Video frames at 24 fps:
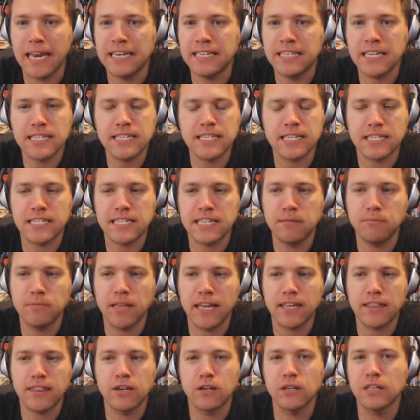It doesn't seem
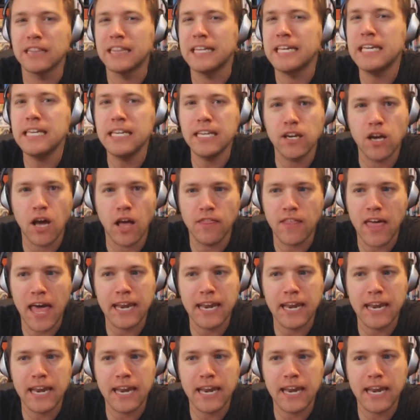like they're leaning on